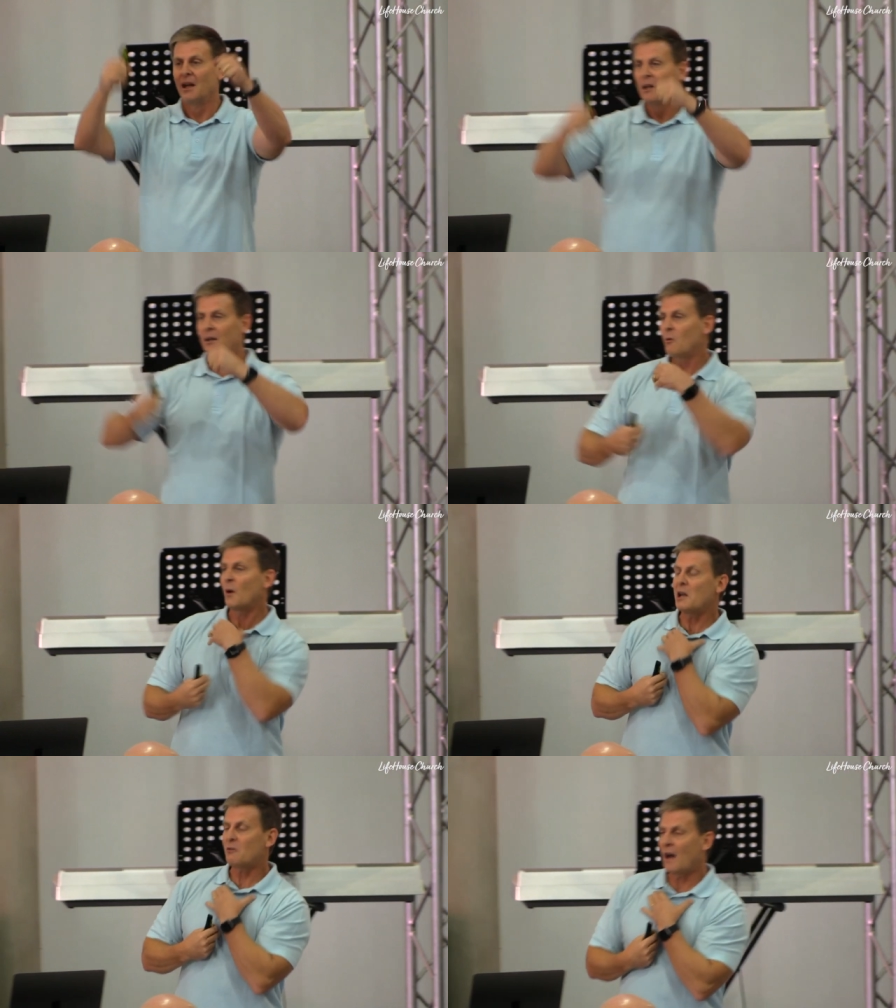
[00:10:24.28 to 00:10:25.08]
They didn't
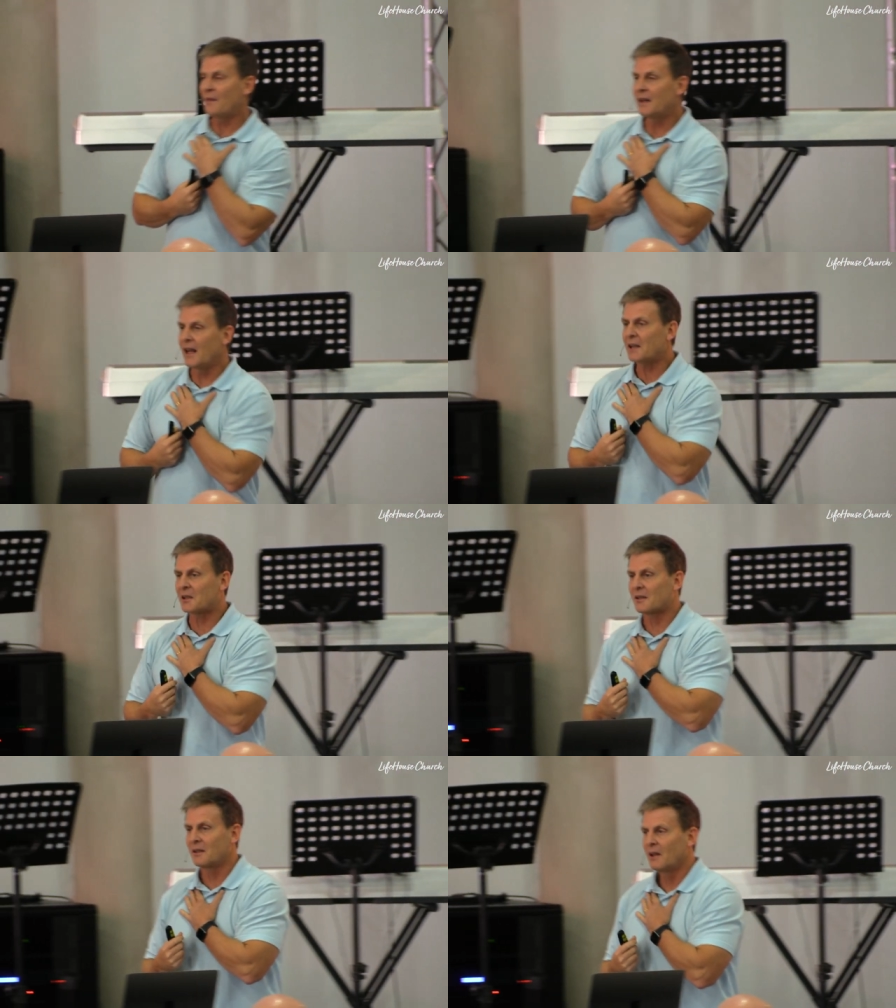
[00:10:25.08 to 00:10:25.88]
wear it around their
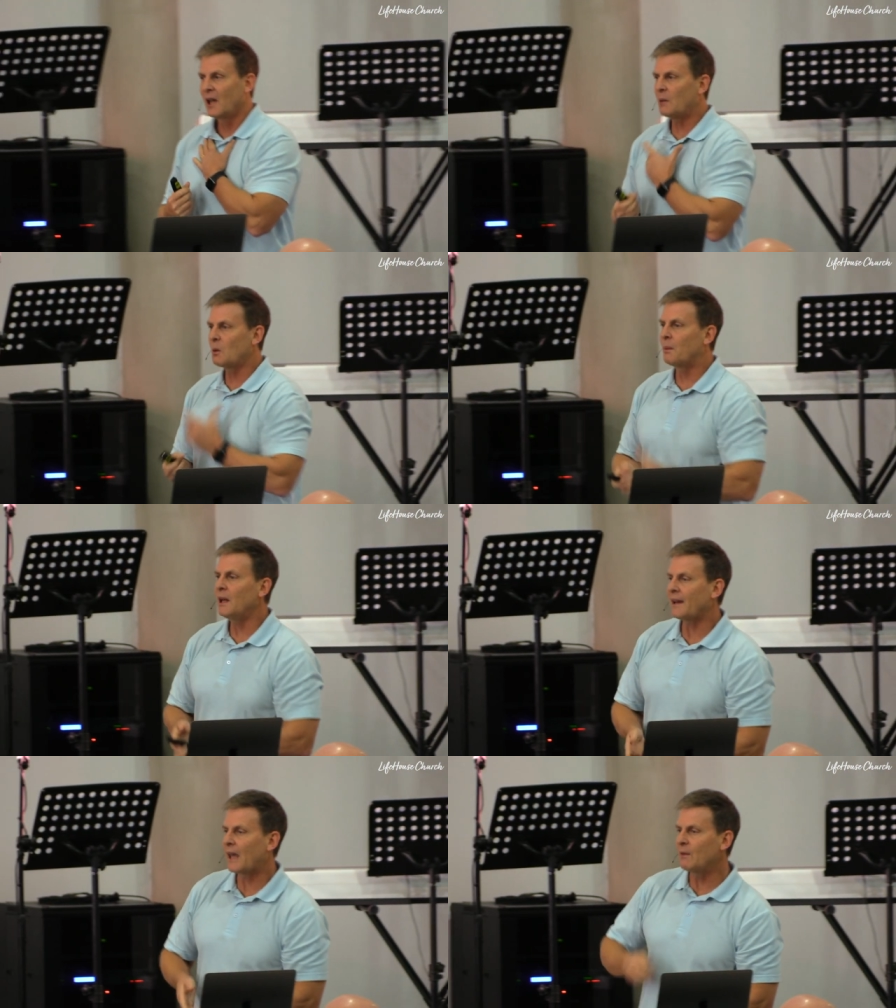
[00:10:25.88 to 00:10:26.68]
necks. It would be
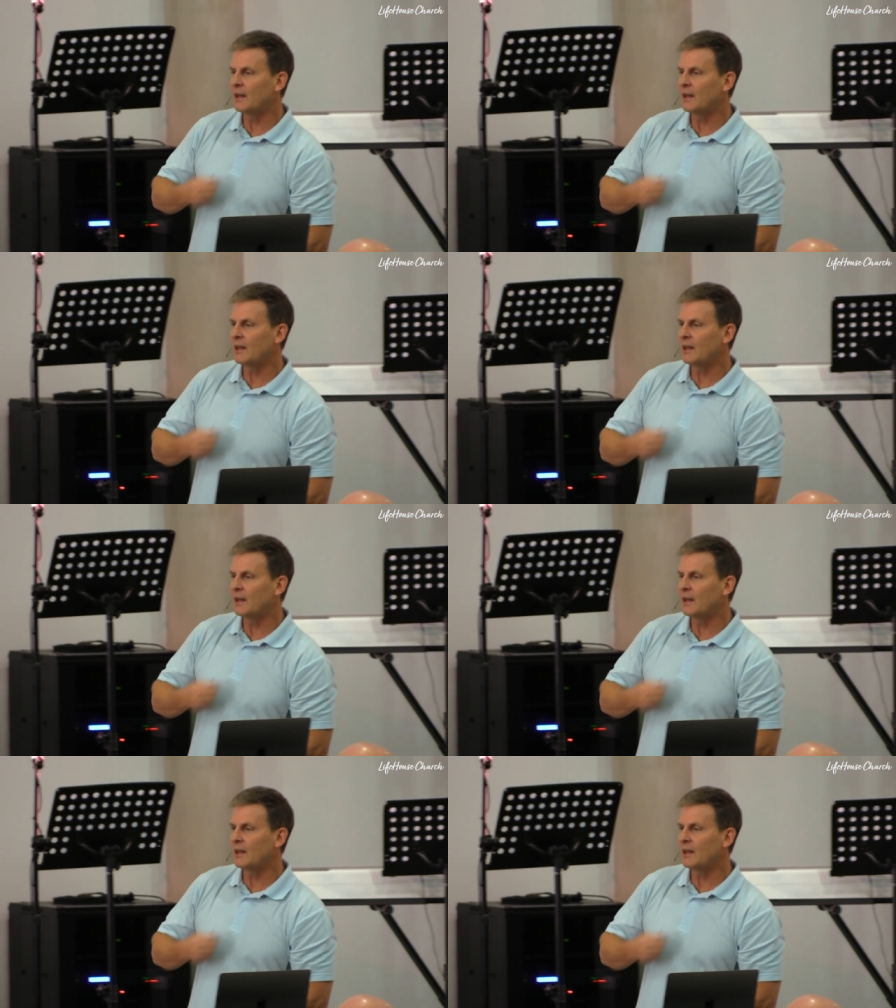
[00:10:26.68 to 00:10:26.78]
like having a